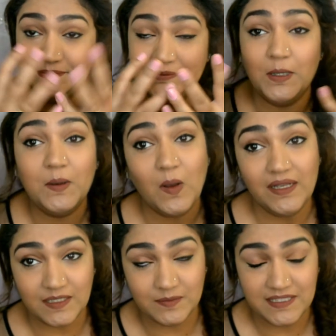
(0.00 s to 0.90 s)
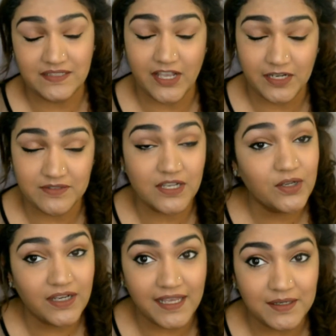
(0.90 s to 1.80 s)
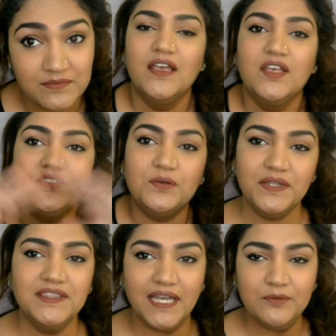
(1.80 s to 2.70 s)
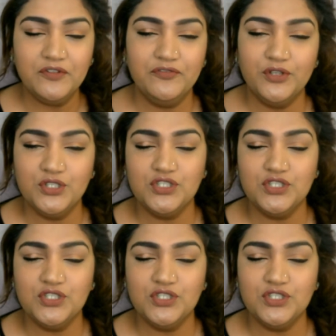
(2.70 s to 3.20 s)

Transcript: not all expensive items are good items. So with that, we finish